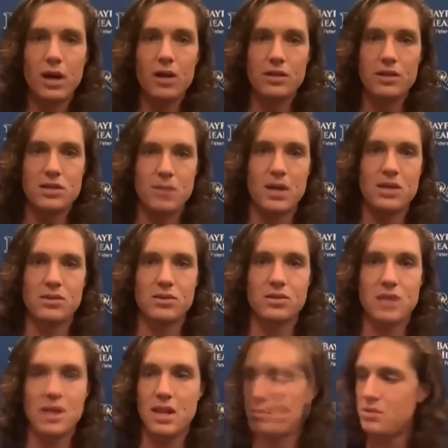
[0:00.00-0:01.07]
all these muscles
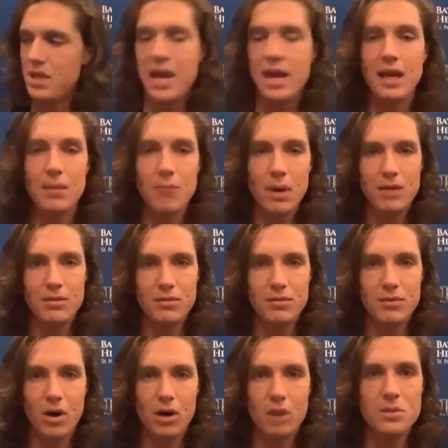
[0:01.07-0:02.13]
and I'm taking my
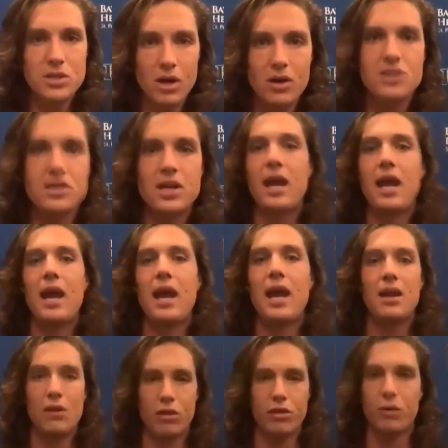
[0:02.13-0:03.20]
arm as hard as I can
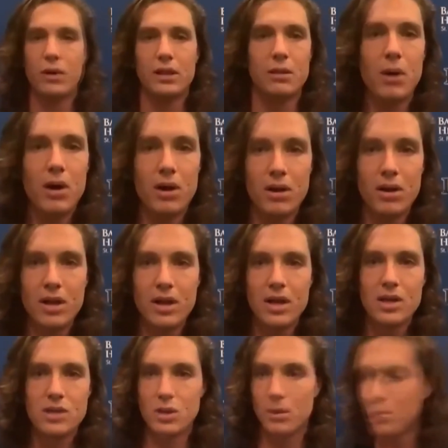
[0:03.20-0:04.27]
throwing the ball. So
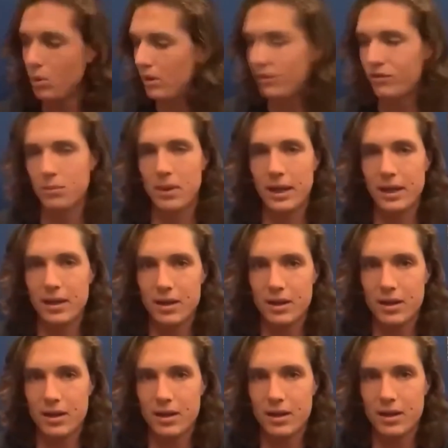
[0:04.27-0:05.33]
I'm going from a
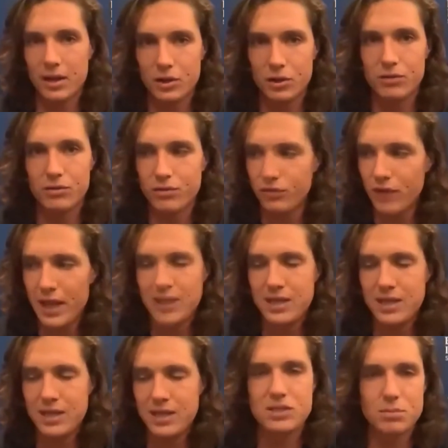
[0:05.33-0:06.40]
flexed
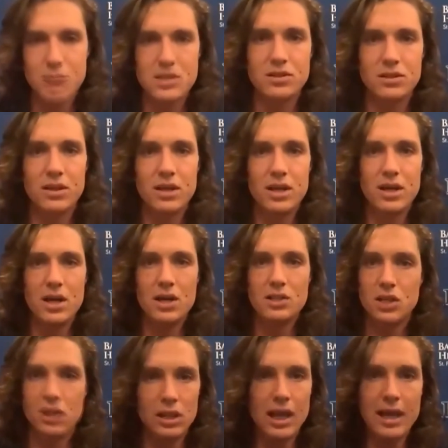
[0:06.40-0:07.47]
muscle to
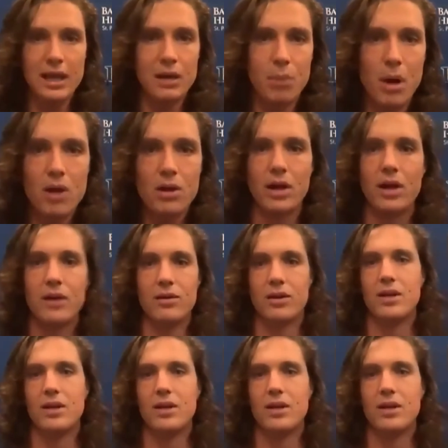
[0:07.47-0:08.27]
letting a ball go.